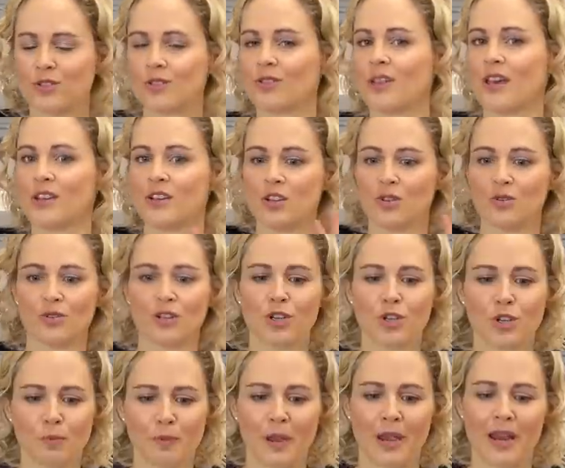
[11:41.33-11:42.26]
So then, you know, you
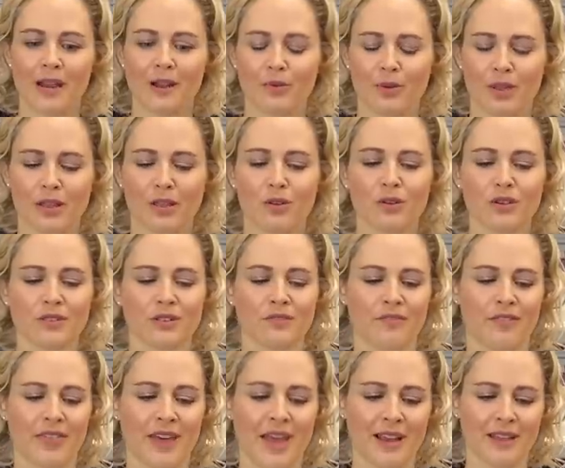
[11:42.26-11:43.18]
could pair it with lots of
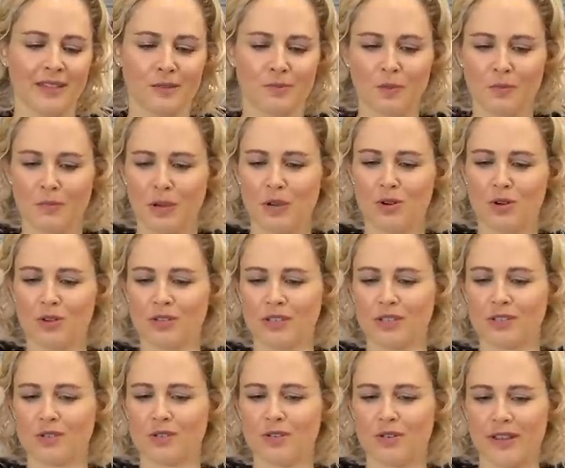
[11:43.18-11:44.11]
things, but because
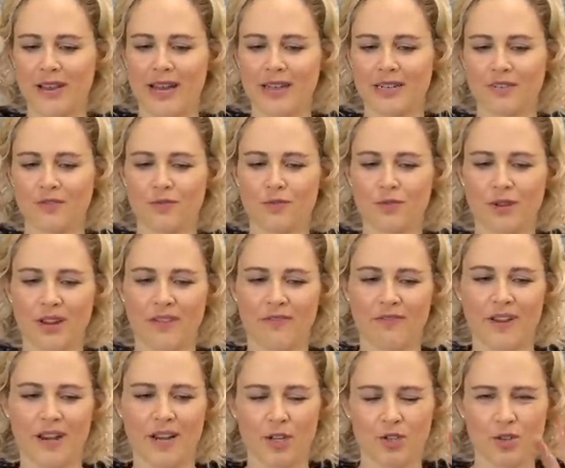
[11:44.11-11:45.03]
it's got that Devore
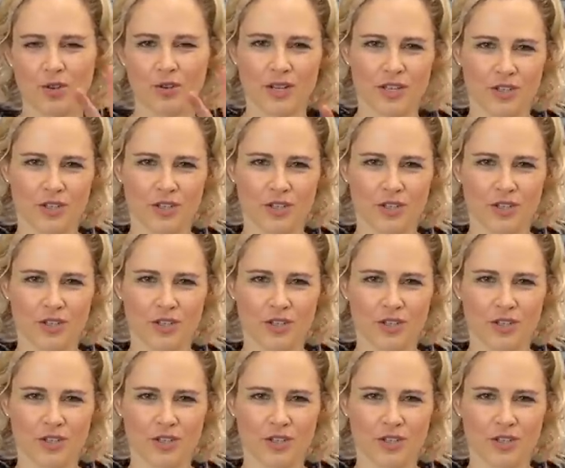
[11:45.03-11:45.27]
finish on,